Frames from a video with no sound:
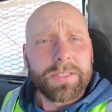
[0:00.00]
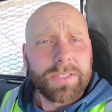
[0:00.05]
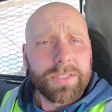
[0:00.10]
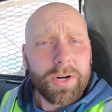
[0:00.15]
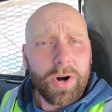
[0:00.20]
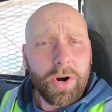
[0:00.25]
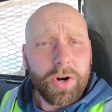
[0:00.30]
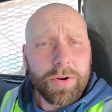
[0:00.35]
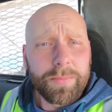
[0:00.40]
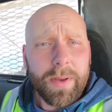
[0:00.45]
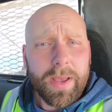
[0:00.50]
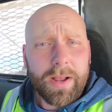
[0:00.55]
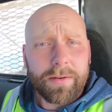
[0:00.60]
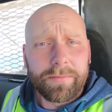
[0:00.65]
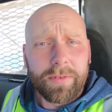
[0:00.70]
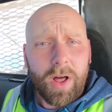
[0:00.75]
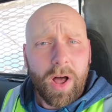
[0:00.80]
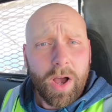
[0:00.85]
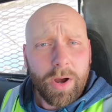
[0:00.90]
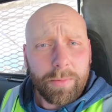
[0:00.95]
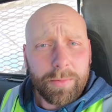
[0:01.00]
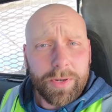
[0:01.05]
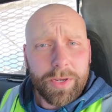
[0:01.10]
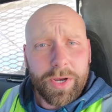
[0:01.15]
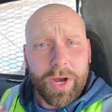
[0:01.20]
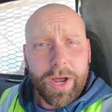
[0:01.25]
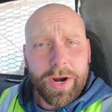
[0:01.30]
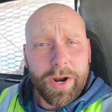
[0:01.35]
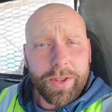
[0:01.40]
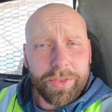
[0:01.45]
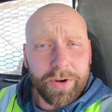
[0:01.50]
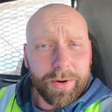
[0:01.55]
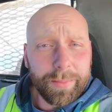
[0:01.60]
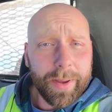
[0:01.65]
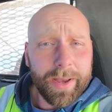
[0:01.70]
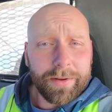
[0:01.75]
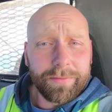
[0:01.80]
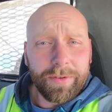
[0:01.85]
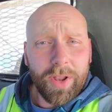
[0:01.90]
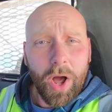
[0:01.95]
it's hard to make a vlog when you got nothing
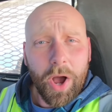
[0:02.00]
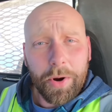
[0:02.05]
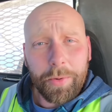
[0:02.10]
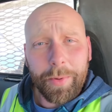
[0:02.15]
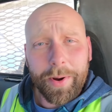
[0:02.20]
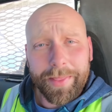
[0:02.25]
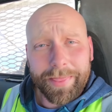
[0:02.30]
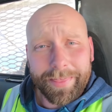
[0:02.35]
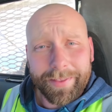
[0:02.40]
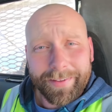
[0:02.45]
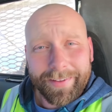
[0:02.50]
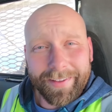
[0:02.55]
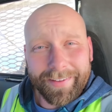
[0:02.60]
to make a vlog with.